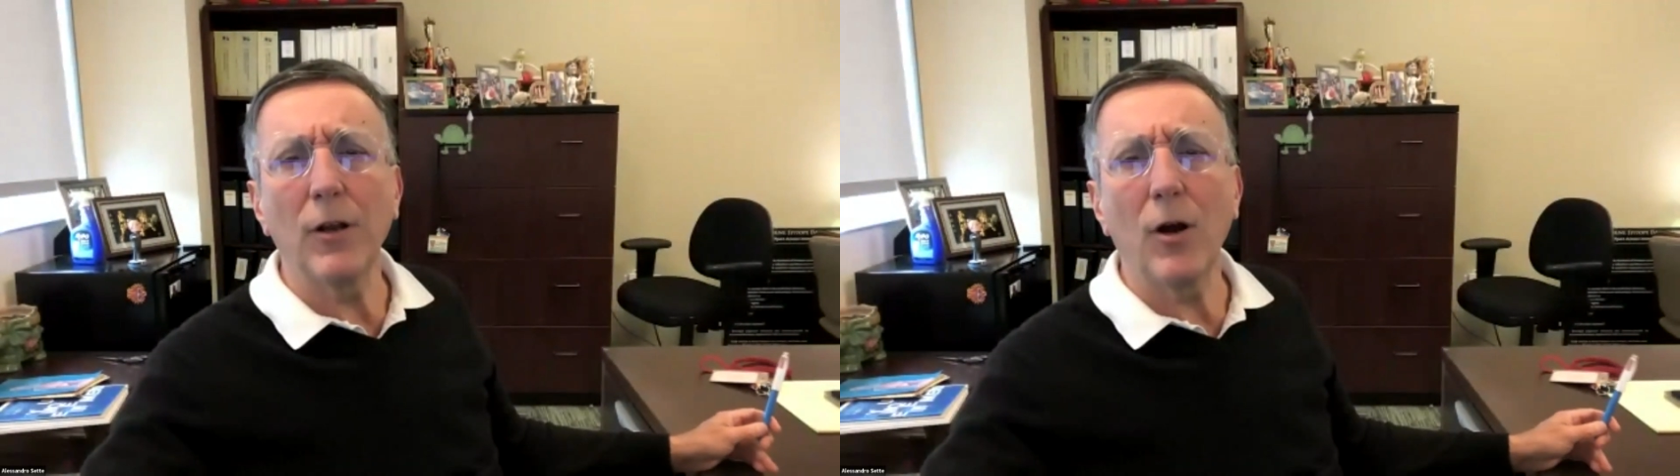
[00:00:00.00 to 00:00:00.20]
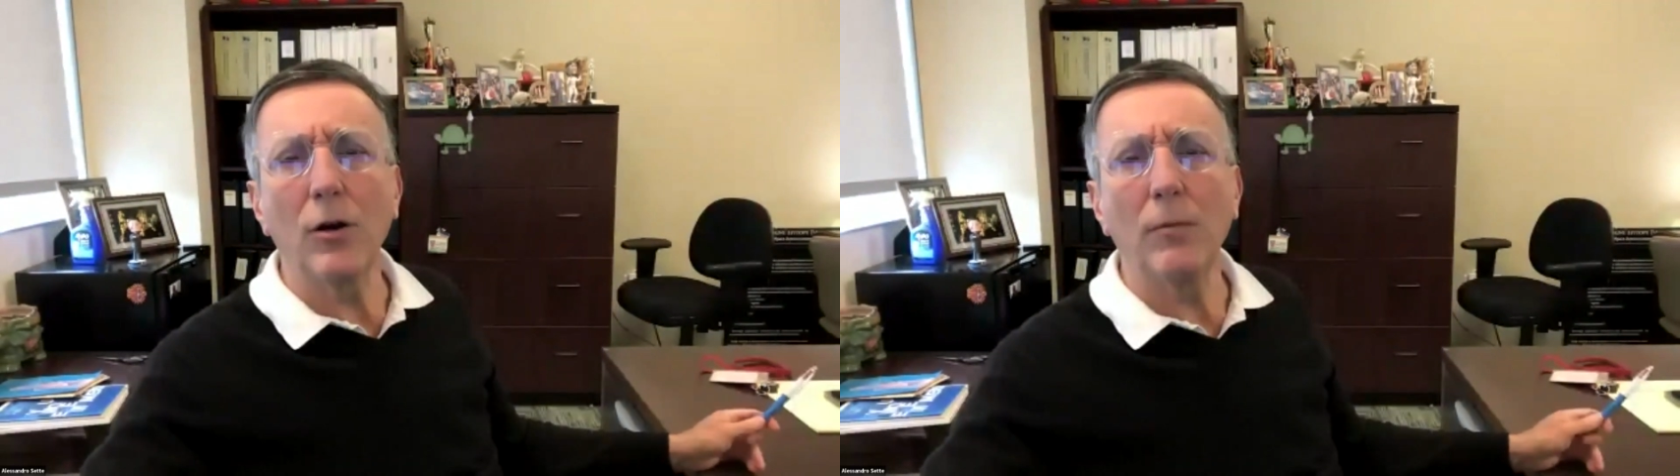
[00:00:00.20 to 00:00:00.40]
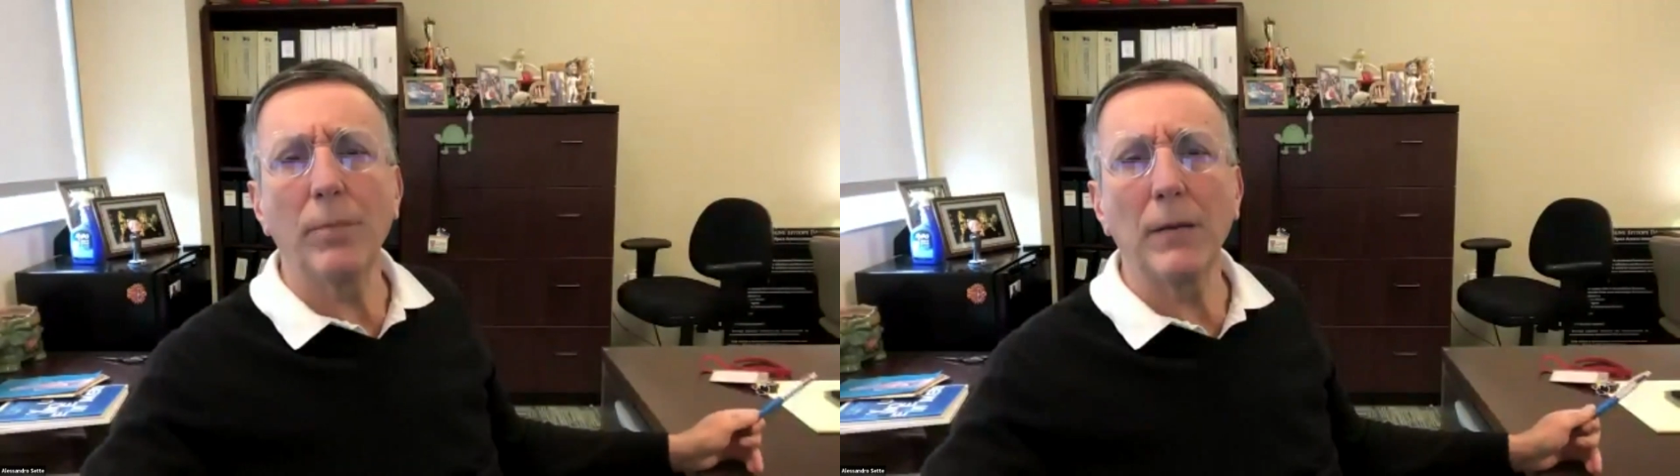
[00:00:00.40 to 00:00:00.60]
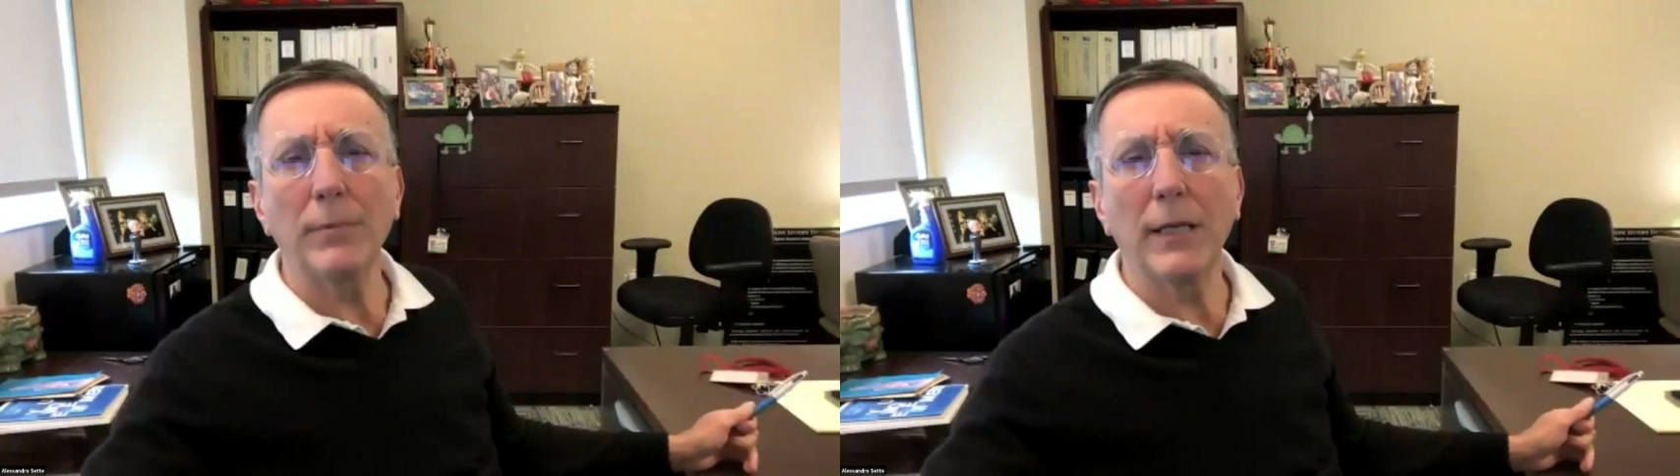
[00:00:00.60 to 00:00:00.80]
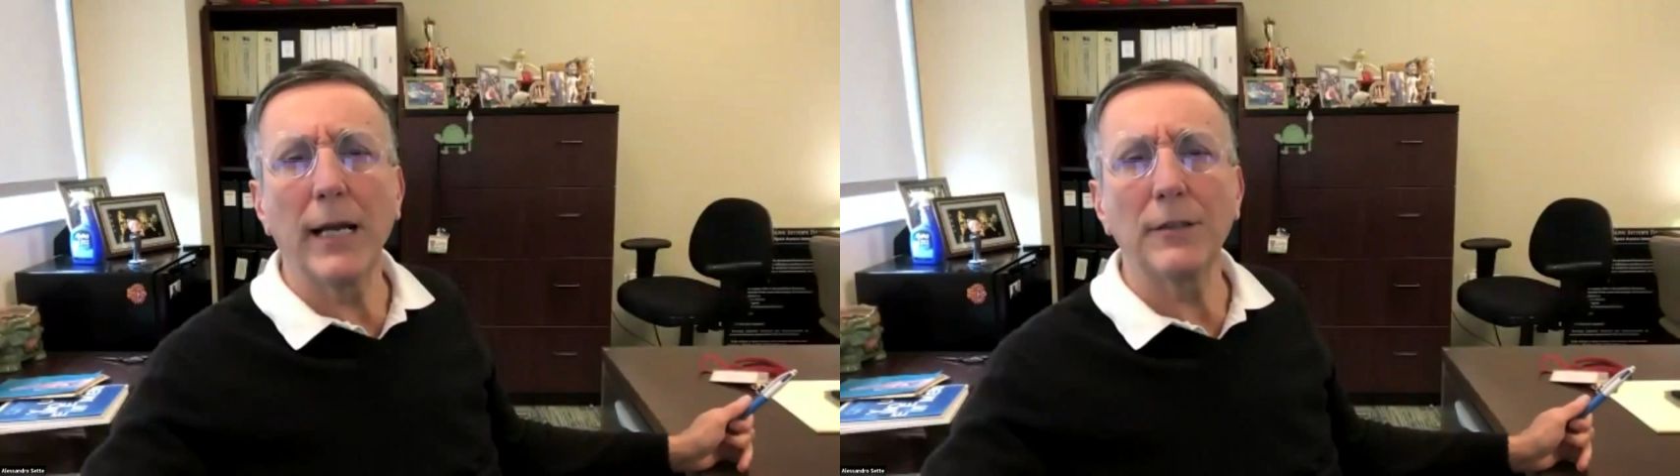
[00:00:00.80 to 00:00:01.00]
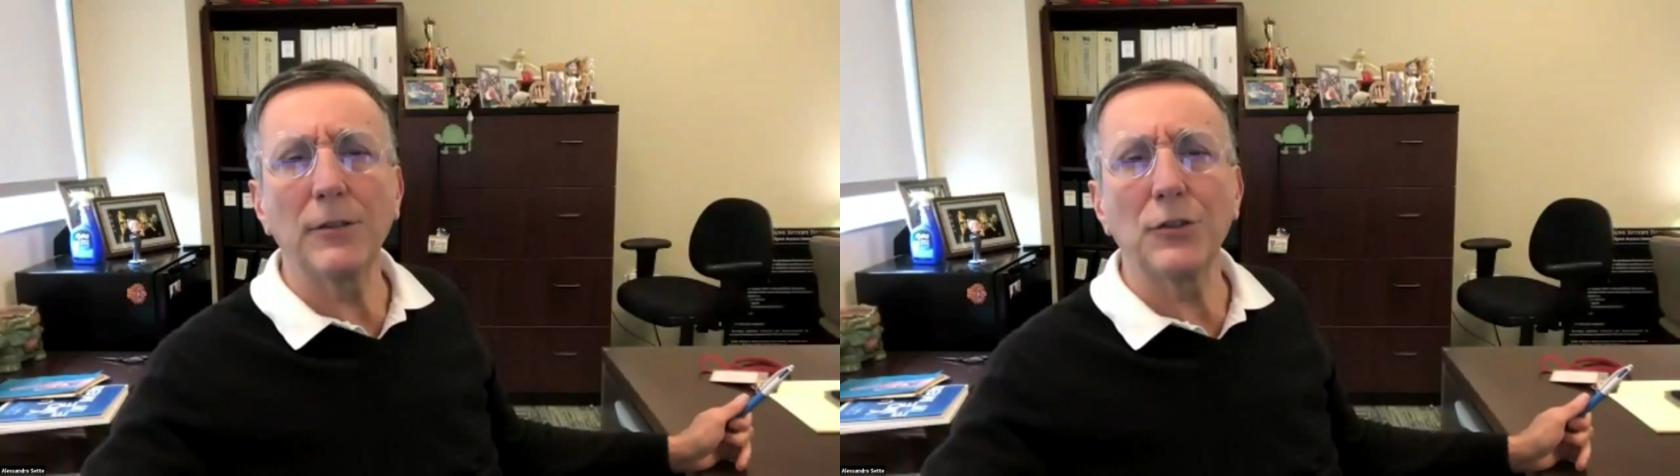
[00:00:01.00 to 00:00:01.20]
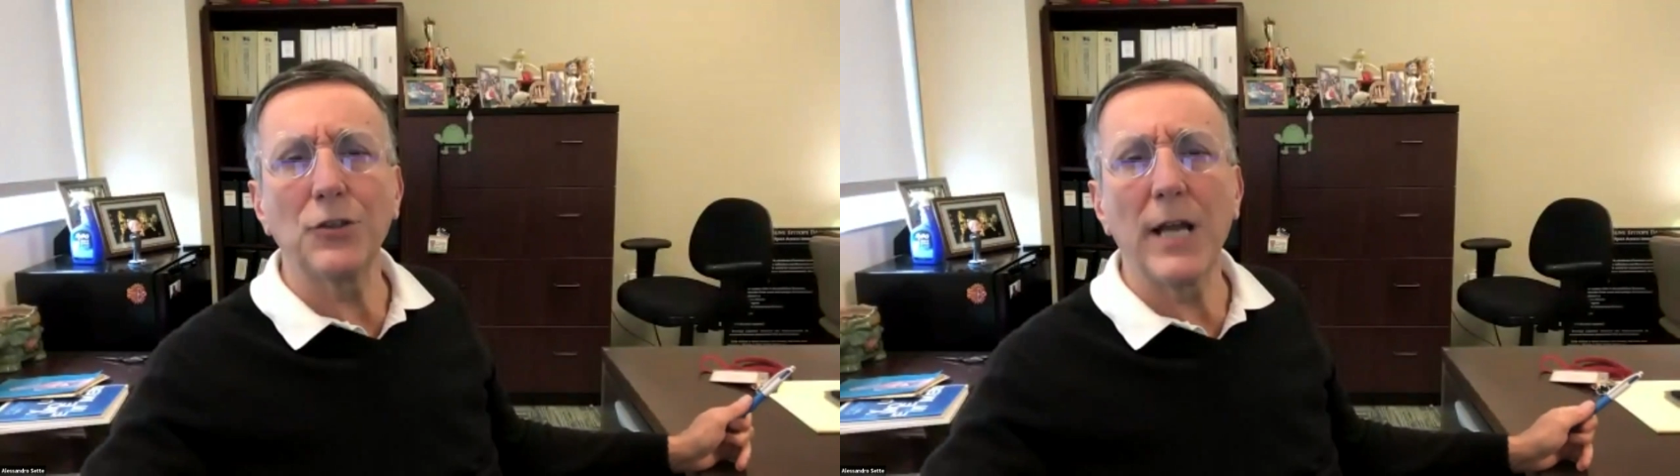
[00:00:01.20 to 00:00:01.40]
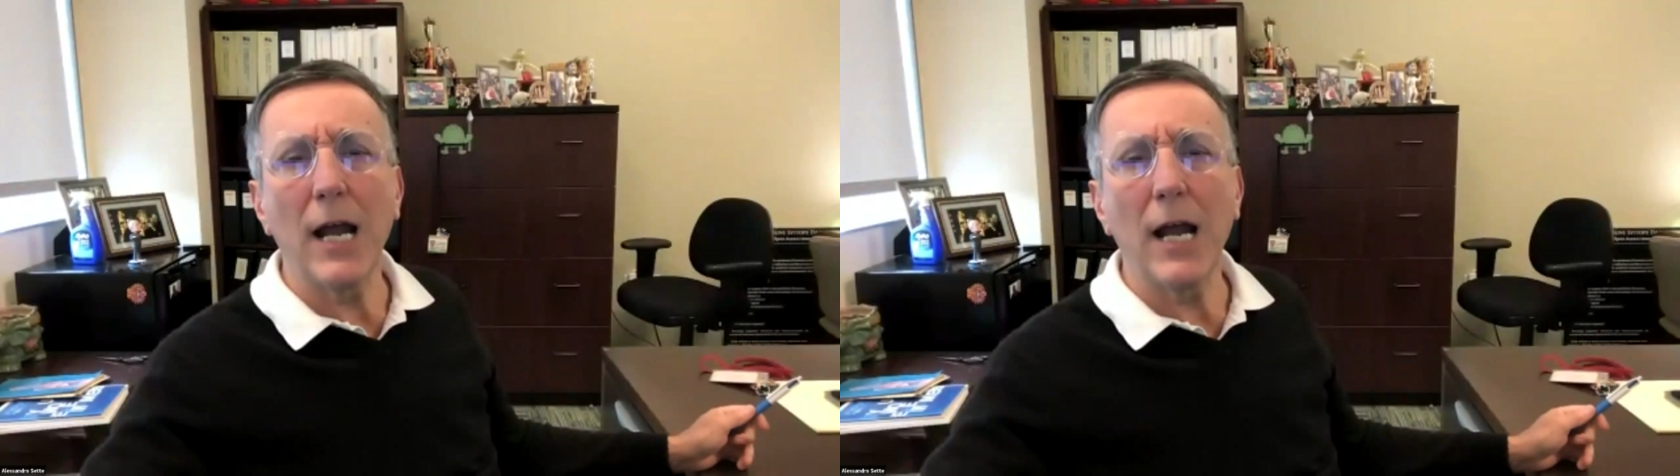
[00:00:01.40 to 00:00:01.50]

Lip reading: longer peptide antigen,